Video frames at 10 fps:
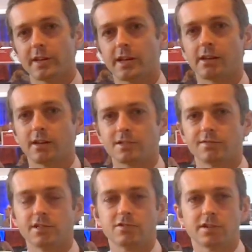upon the
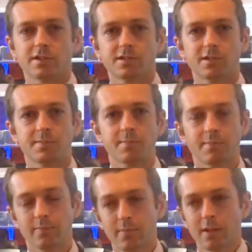analyte of interest.
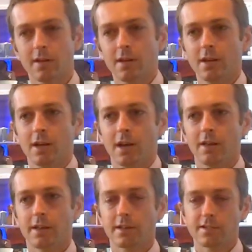
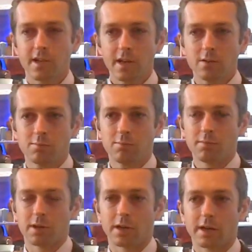And then the second
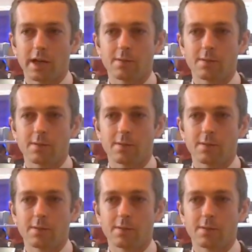uh,